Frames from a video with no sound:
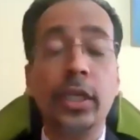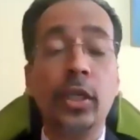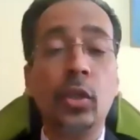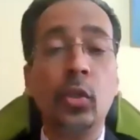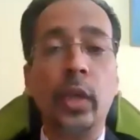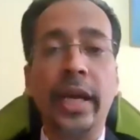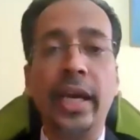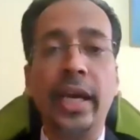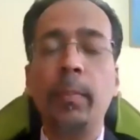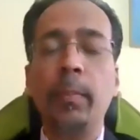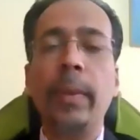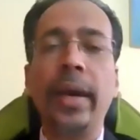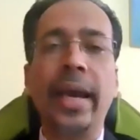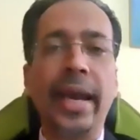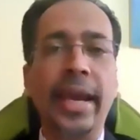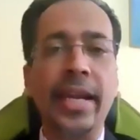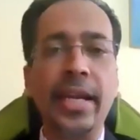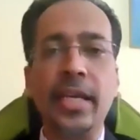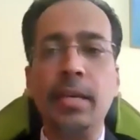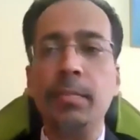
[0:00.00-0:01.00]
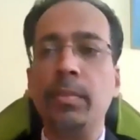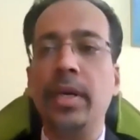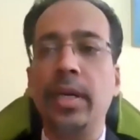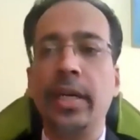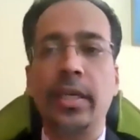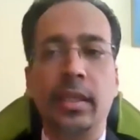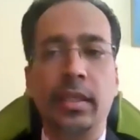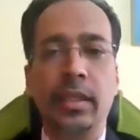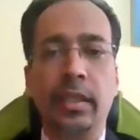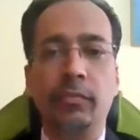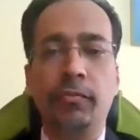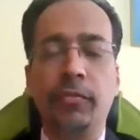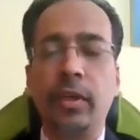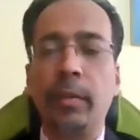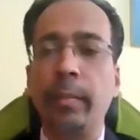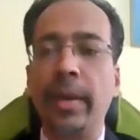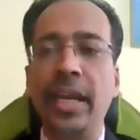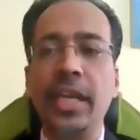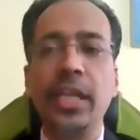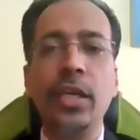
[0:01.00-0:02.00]
going to help anybody
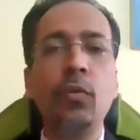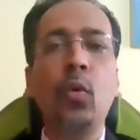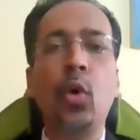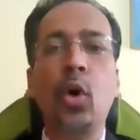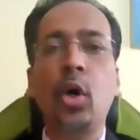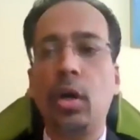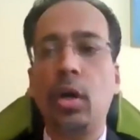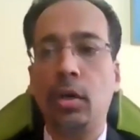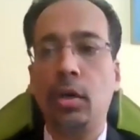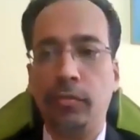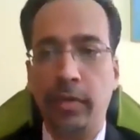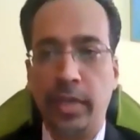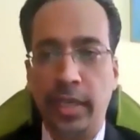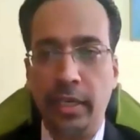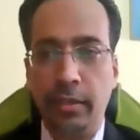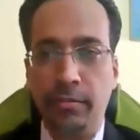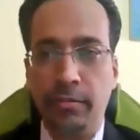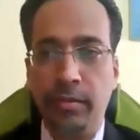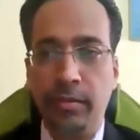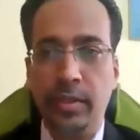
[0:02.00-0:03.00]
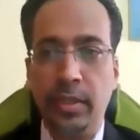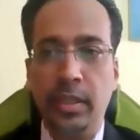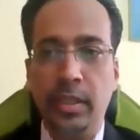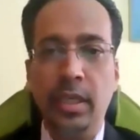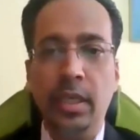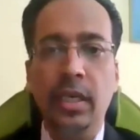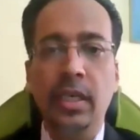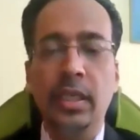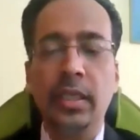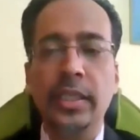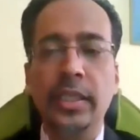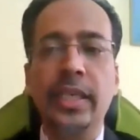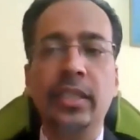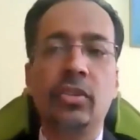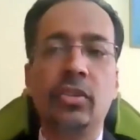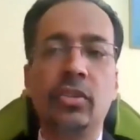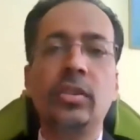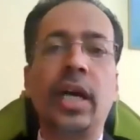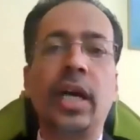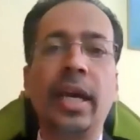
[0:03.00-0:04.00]
from any walk of life.
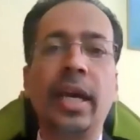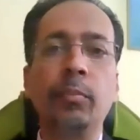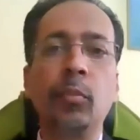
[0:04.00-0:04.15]
Yes,